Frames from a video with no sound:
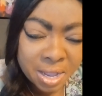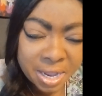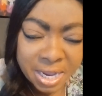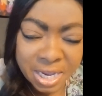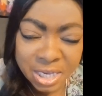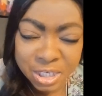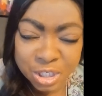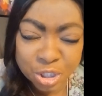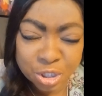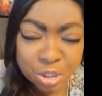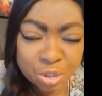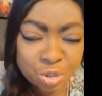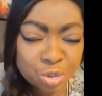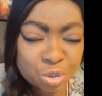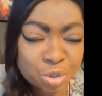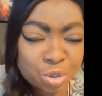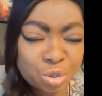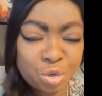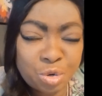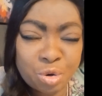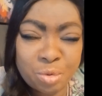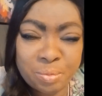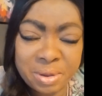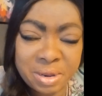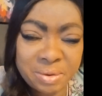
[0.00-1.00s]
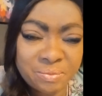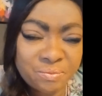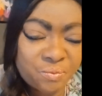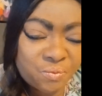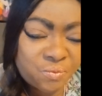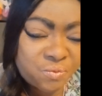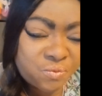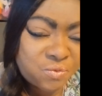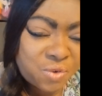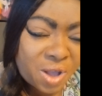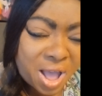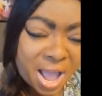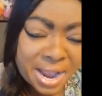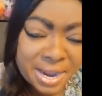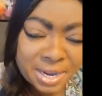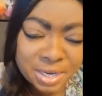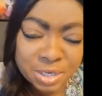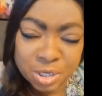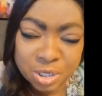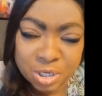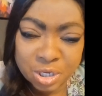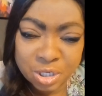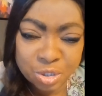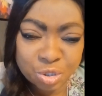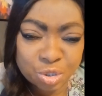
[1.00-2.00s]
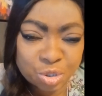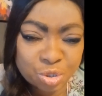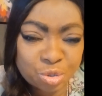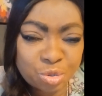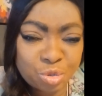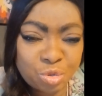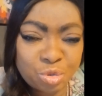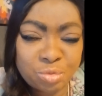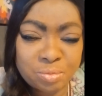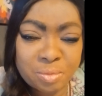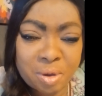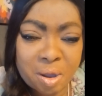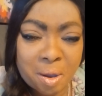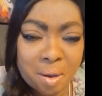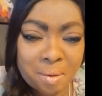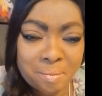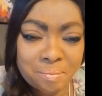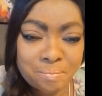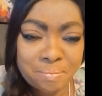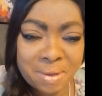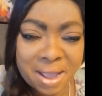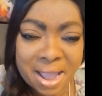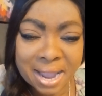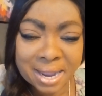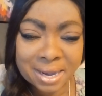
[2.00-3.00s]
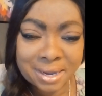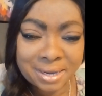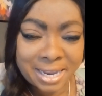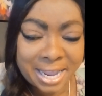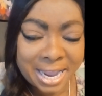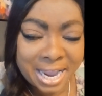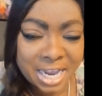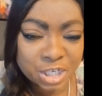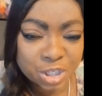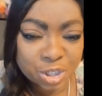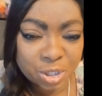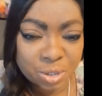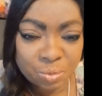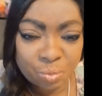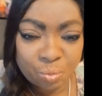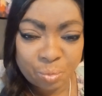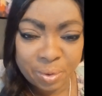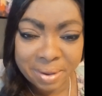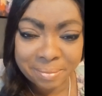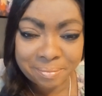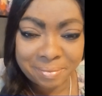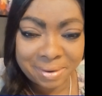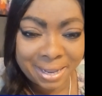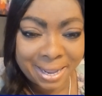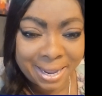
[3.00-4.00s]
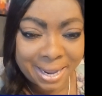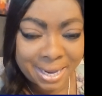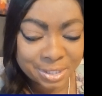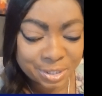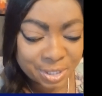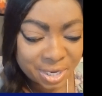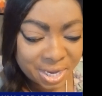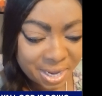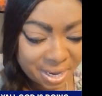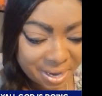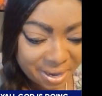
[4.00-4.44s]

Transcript: his consuming fire to consume all backlash and whiplash.